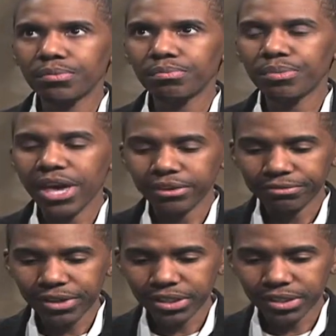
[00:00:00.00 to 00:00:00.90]

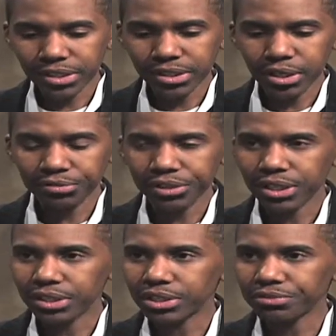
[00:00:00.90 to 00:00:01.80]
manifests itself
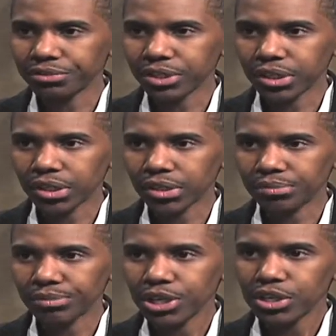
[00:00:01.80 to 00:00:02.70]
in different
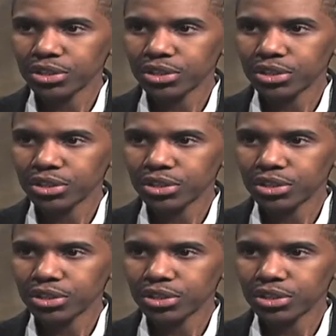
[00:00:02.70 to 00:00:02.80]
um,